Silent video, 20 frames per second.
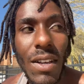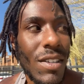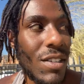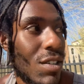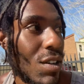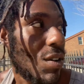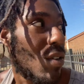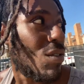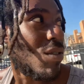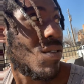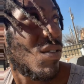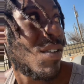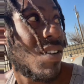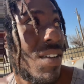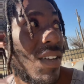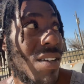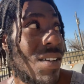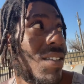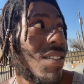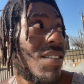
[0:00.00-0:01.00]
So,
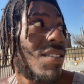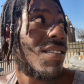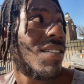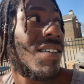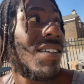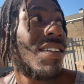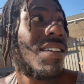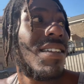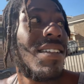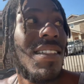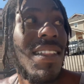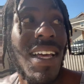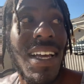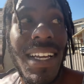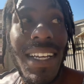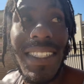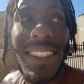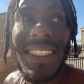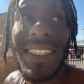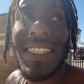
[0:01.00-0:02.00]
like
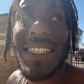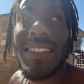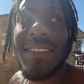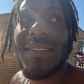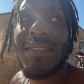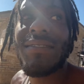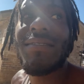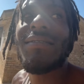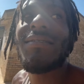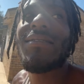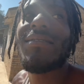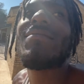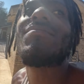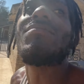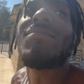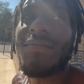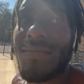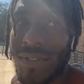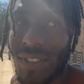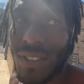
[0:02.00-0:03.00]
I said,
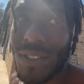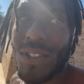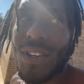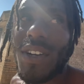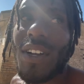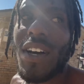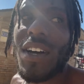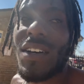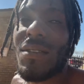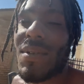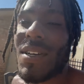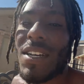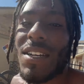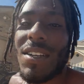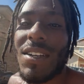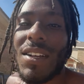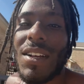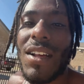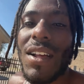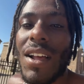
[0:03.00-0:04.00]
what's going on,
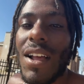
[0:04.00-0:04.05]
man?